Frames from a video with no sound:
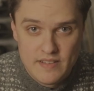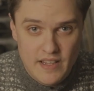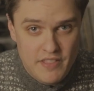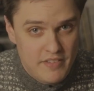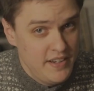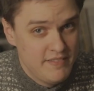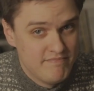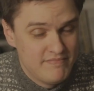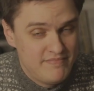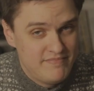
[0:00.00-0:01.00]
Day 3.
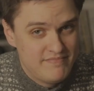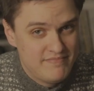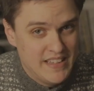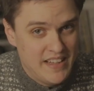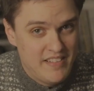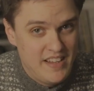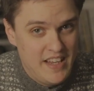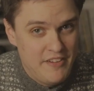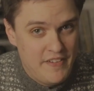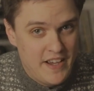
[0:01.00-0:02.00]
Let's
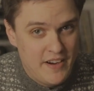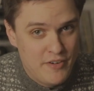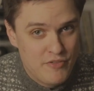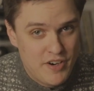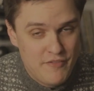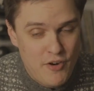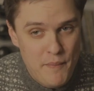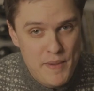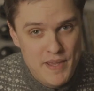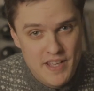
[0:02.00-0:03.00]
see if our run of
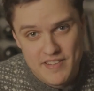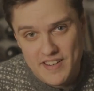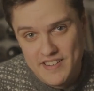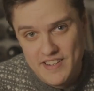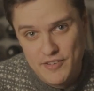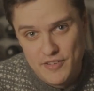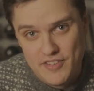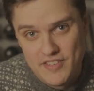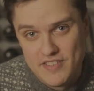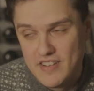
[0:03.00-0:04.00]
hoppy beers
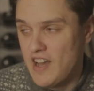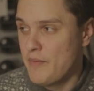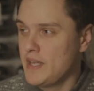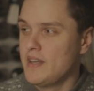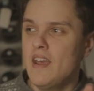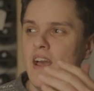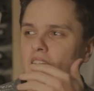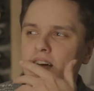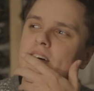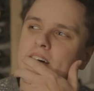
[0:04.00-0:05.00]
continues. I mean,
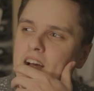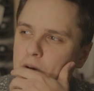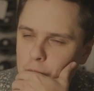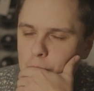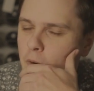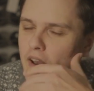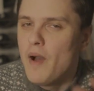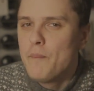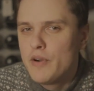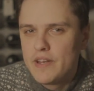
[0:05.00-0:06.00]
when
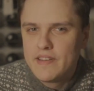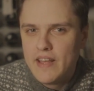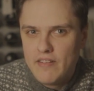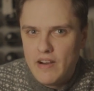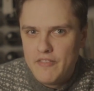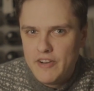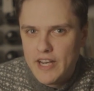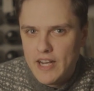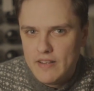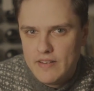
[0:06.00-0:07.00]
I'm putting together
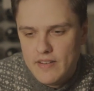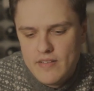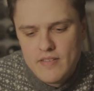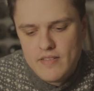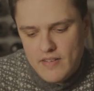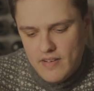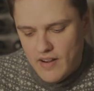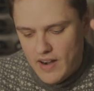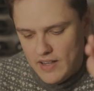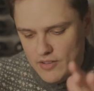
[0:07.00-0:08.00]
advent calendars,
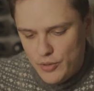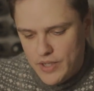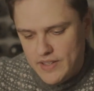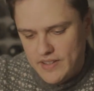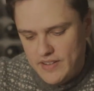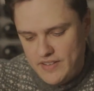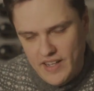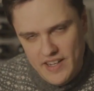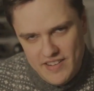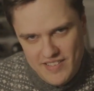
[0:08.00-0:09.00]
I look at the
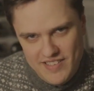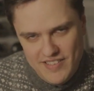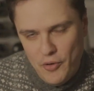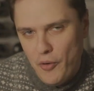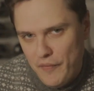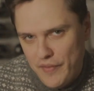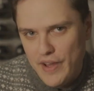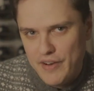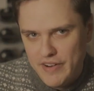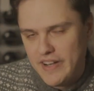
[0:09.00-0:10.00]
dates on
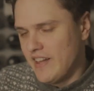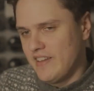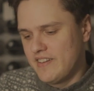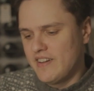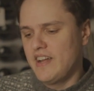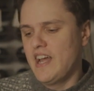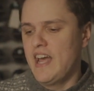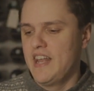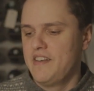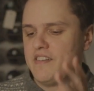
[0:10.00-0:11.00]
the advent calendar,
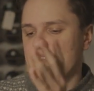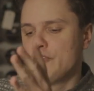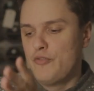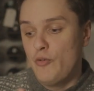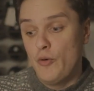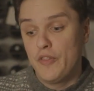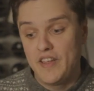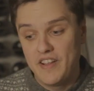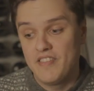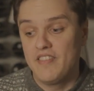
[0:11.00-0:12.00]
and for
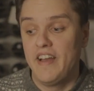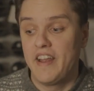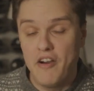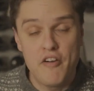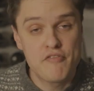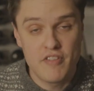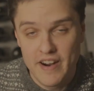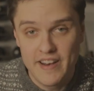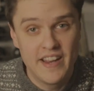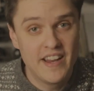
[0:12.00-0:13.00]
things like a
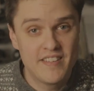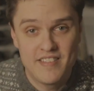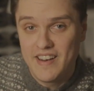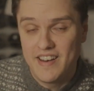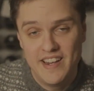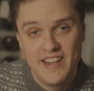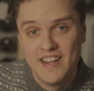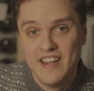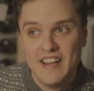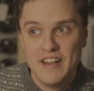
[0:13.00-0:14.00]
Friday, a Saturday,